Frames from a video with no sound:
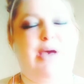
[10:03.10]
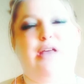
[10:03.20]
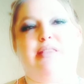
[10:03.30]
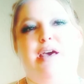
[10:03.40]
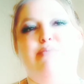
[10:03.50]

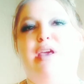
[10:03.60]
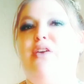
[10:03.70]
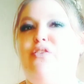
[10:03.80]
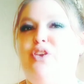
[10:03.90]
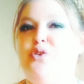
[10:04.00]
about them
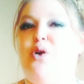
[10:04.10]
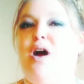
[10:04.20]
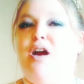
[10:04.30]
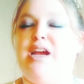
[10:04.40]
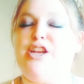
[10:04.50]
if you
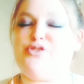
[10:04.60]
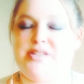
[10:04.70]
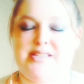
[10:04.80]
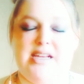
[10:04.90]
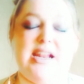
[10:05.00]
are
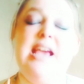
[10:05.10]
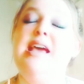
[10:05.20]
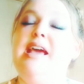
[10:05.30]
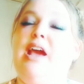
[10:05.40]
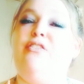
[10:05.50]
interested.
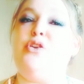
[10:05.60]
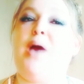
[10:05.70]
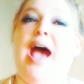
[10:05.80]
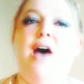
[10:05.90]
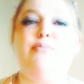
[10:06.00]
If
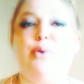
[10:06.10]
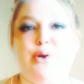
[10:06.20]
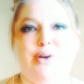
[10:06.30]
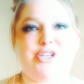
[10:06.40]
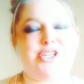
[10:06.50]
you have
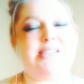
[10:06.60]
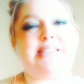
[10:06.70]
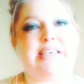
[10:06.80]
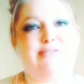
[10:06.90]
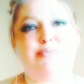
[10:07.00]
more
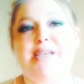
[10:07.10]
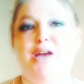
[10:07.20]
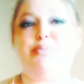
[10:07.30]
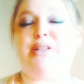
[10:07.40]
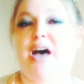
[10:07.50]
questions, leave them
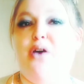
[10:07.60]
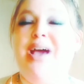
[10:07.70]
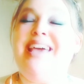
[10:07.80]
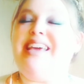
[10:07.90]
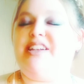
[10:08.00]
down
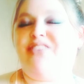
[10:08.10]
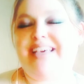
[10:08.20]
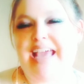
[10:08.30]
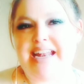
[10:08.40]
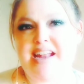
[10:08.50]
below. If
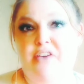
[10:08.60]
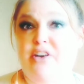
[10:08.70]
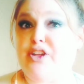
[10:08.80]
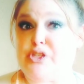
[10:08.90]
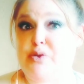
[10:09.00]
I get
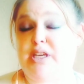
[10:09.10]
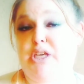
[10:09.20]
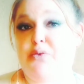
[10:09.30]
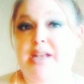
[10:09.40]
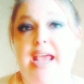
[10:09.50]
enough, I'll do a
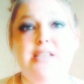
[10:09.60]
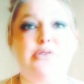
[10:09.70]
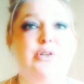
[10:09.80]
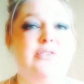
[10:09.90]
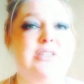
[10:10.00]
Q&A
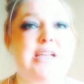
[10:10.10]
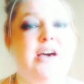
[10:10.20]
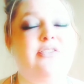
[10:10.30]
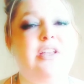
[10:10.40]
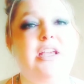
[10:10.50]
sort of
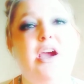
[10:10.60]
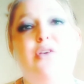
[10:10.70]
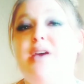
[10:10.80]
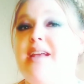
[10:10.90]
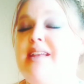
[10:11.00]
style
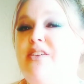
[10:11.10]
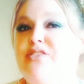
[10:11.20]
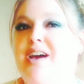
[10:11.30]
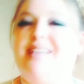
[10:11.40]
video, and if